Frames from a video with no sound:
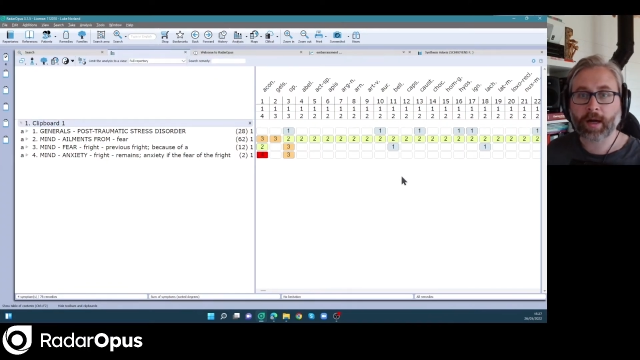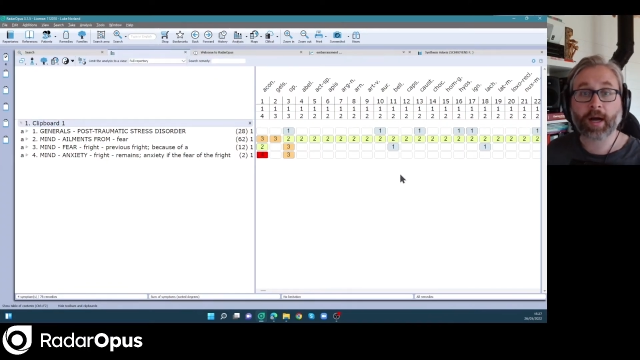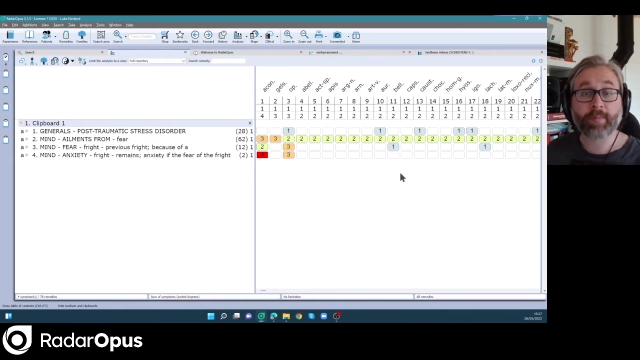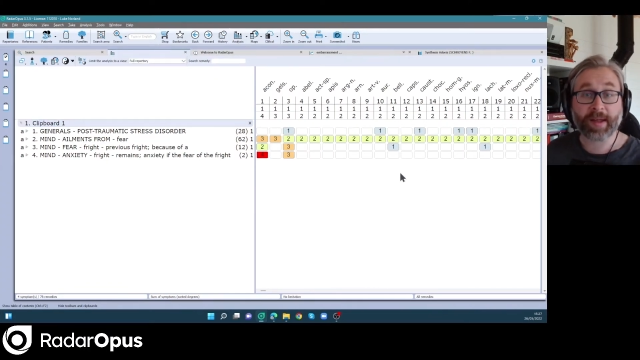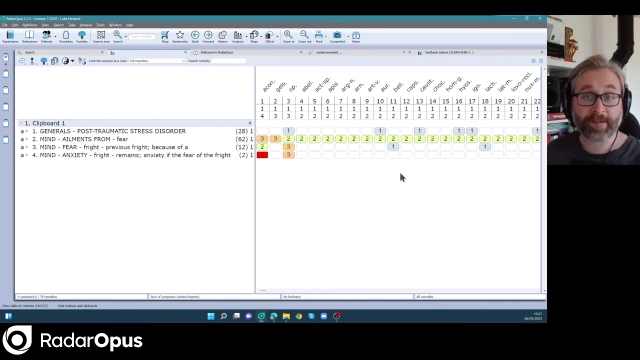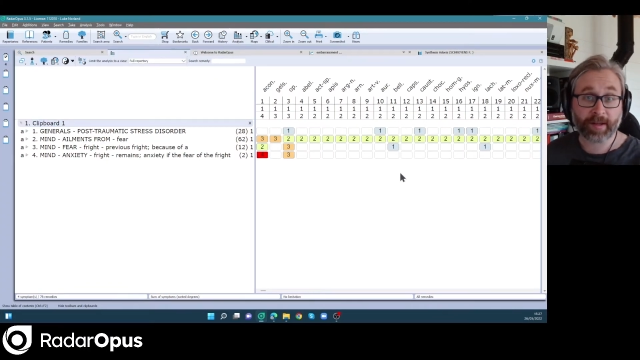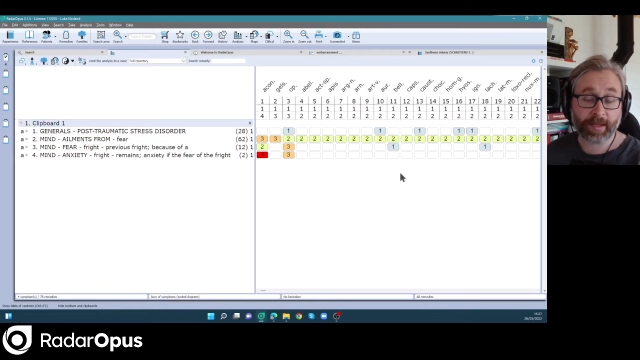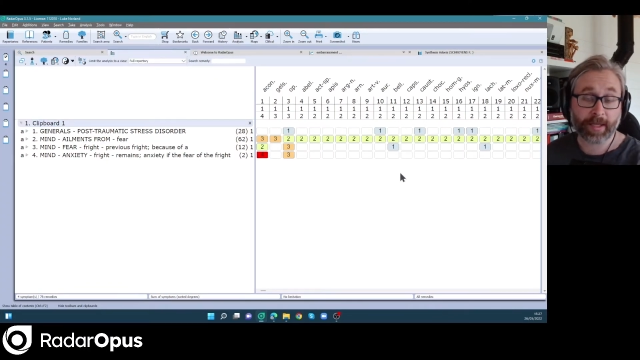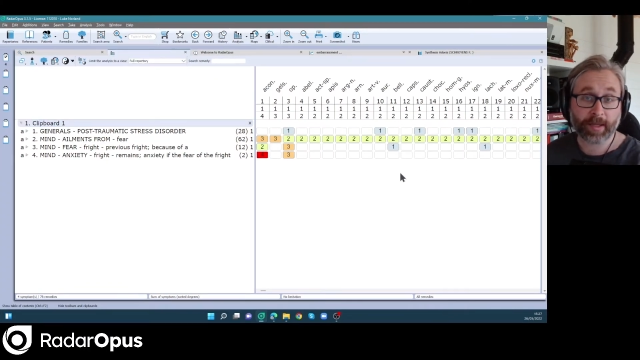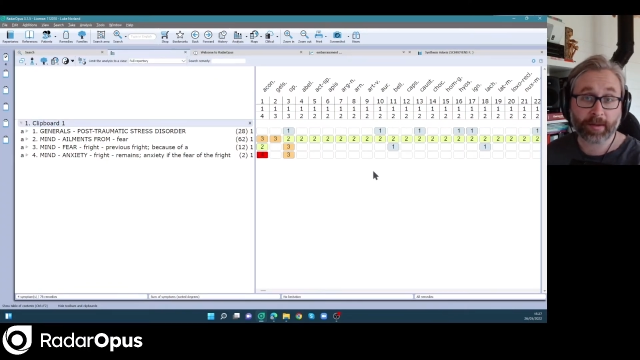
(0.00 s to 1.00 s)

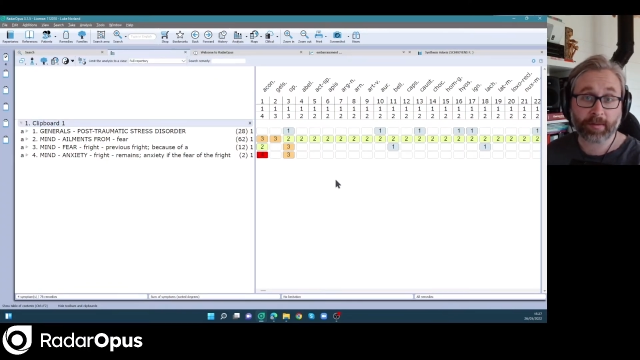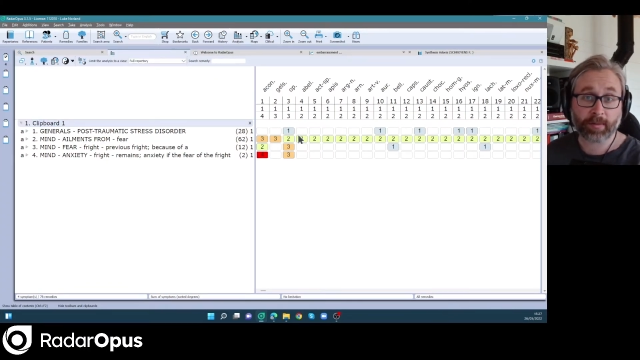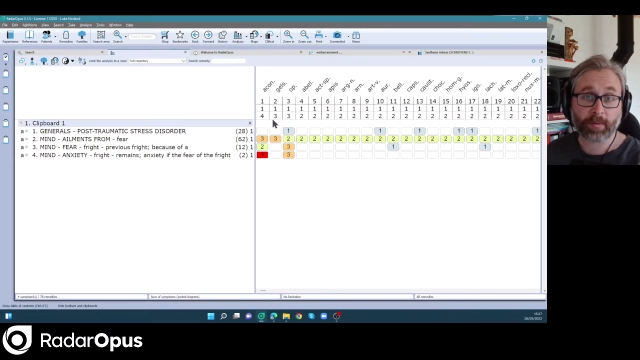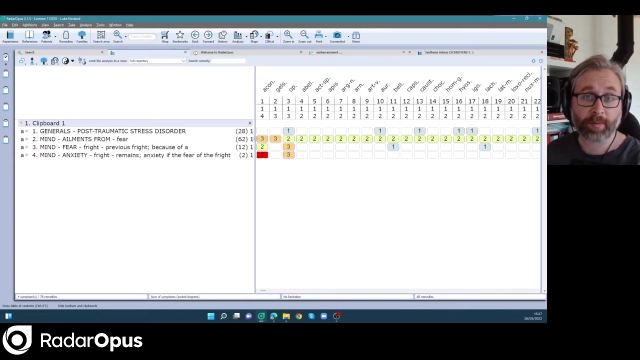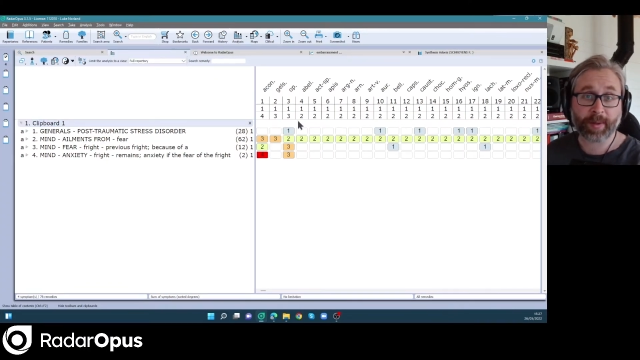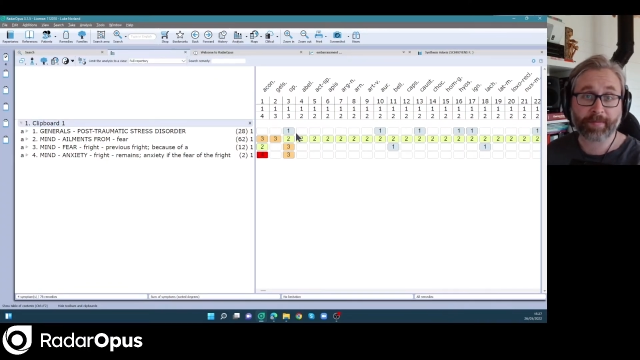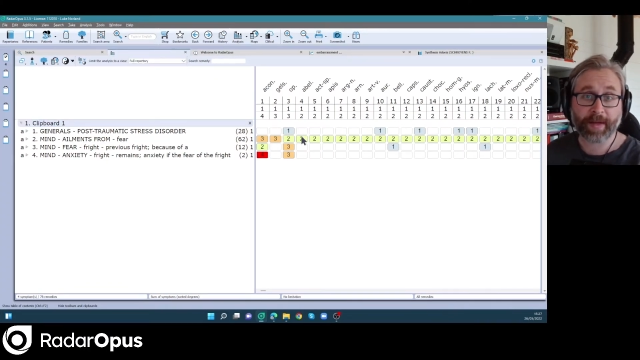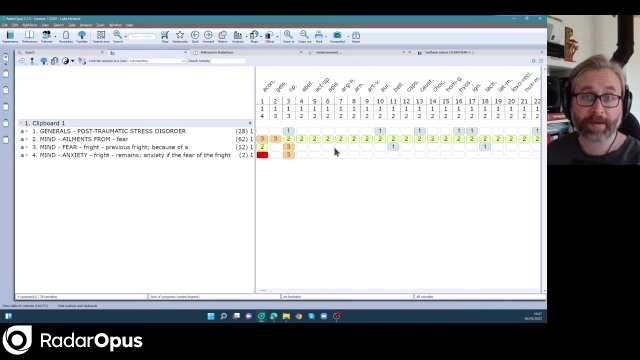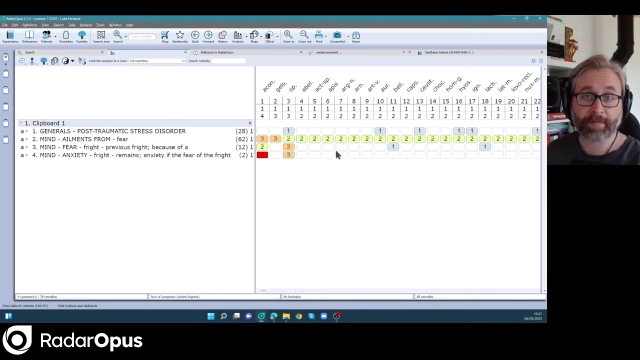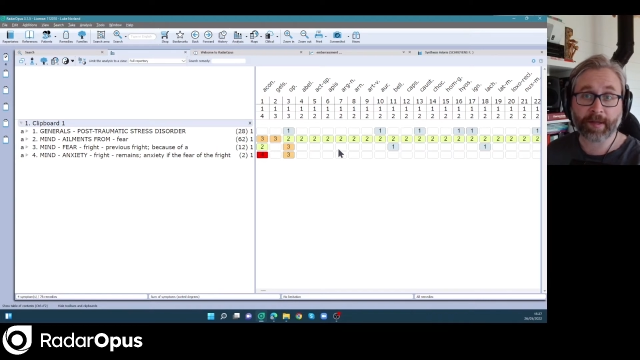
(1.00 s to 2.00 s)
basically not a big
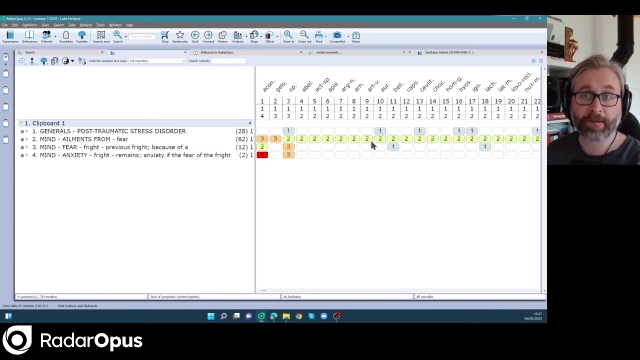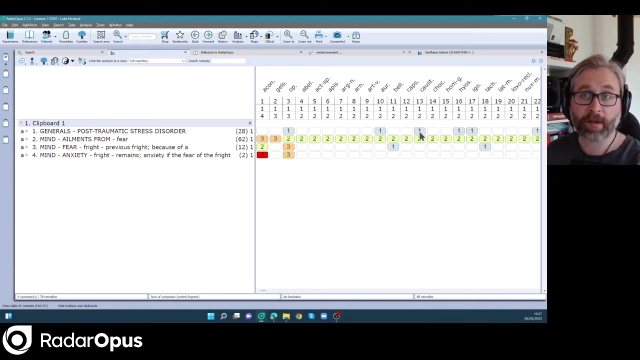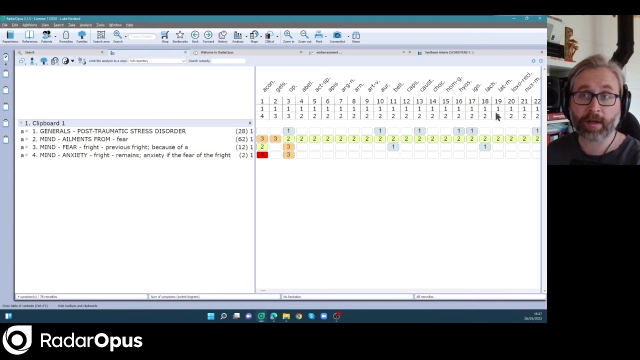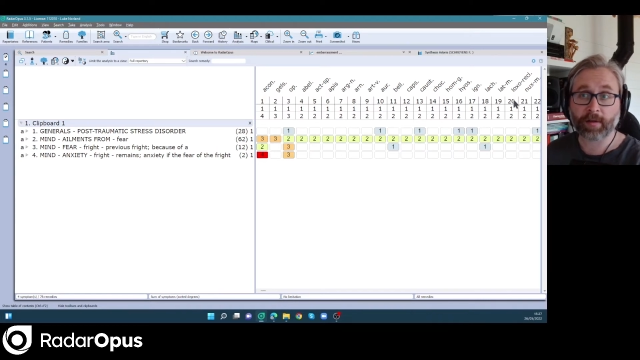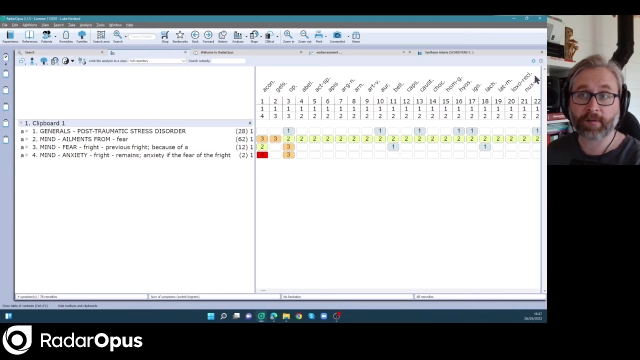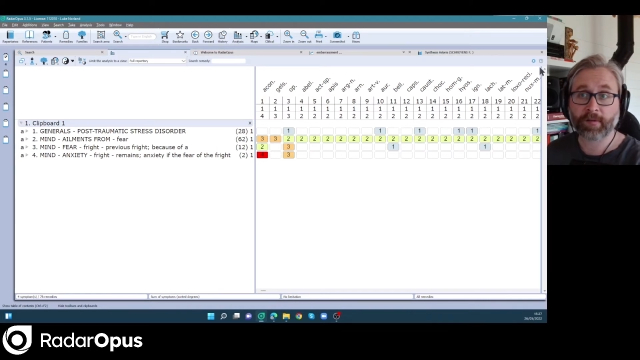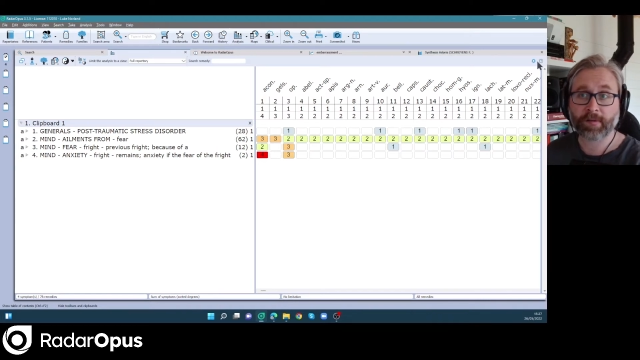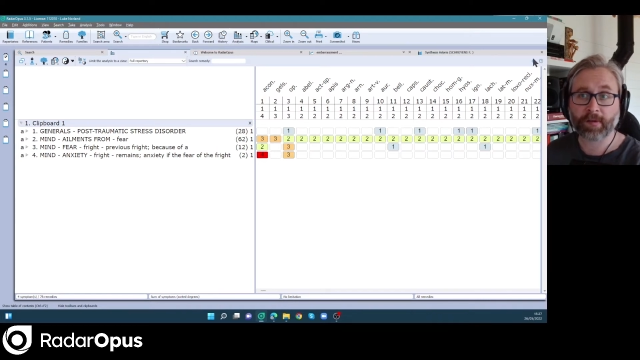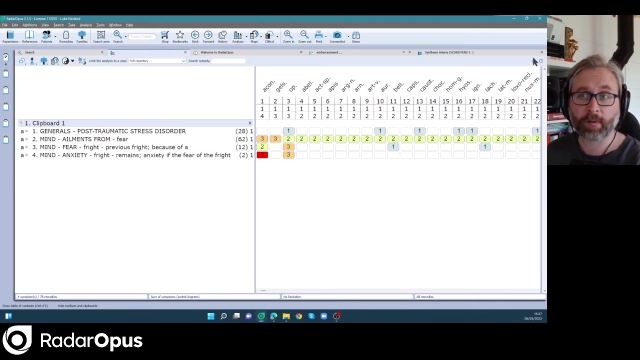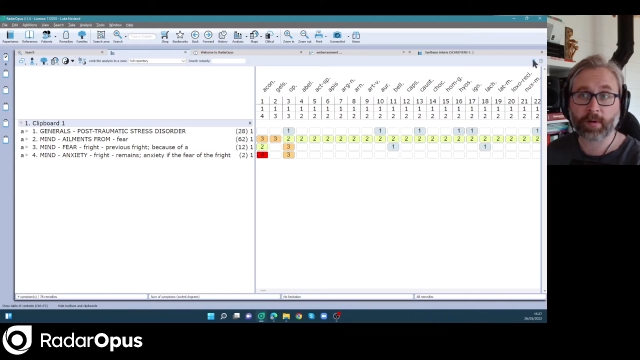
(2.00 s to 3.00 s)
fan of these colors,
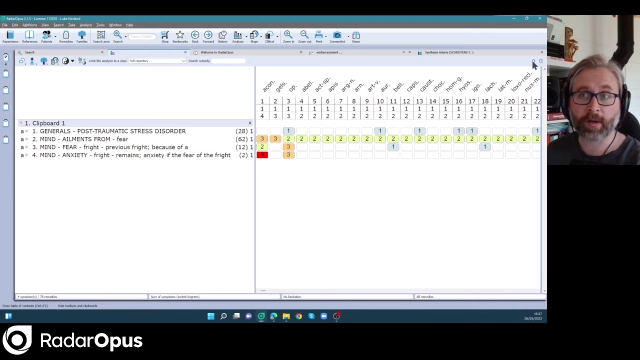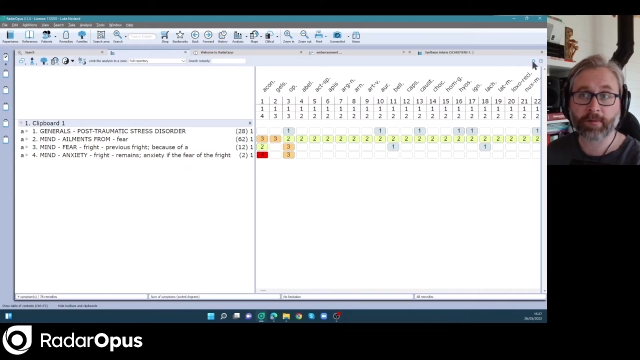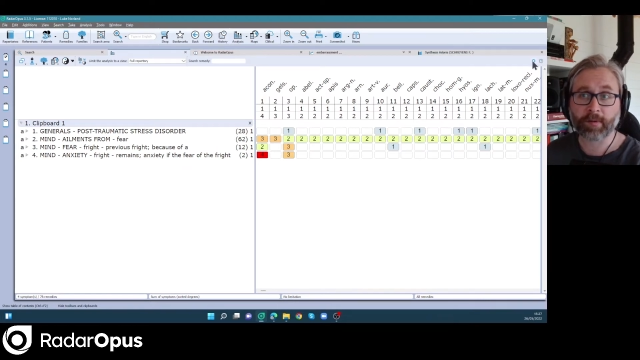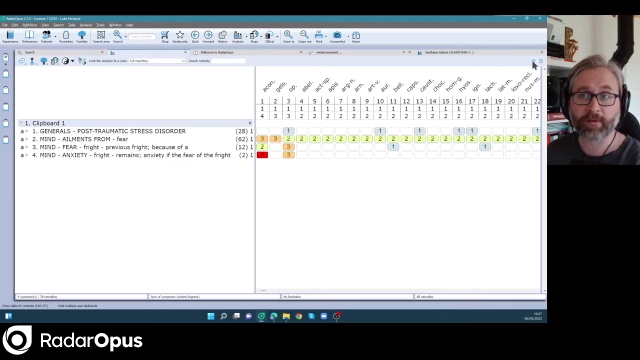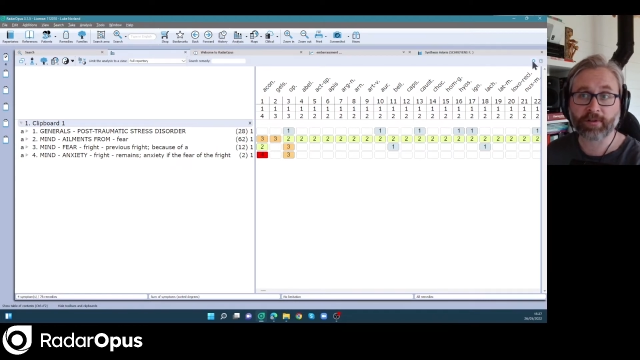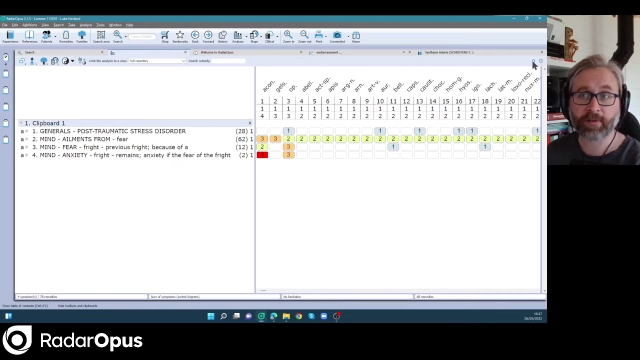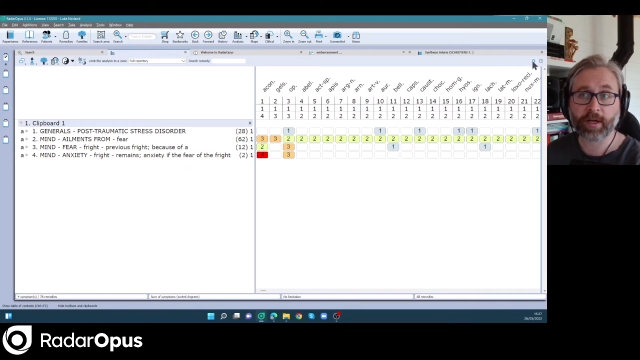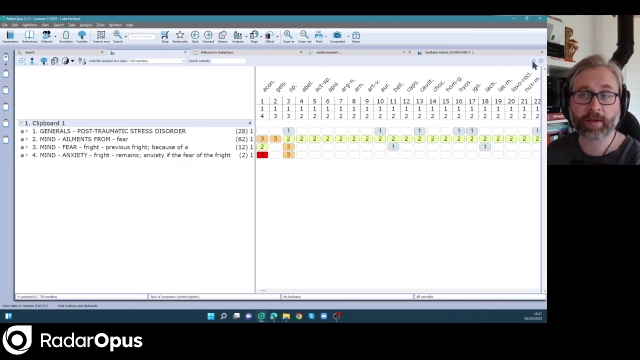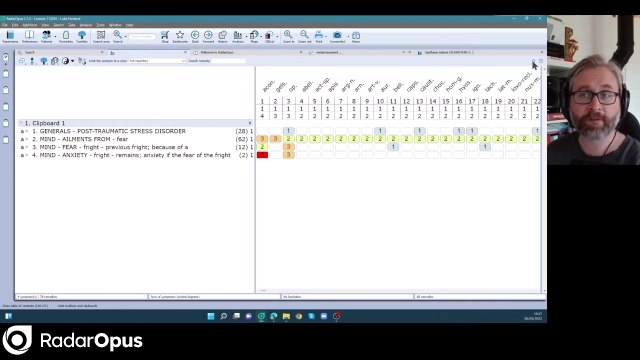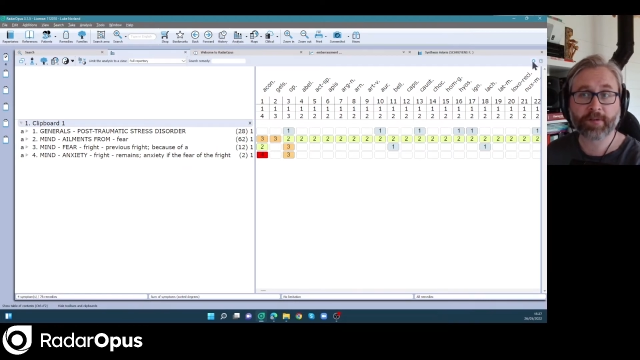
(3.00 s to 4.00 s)
so I also change the colors.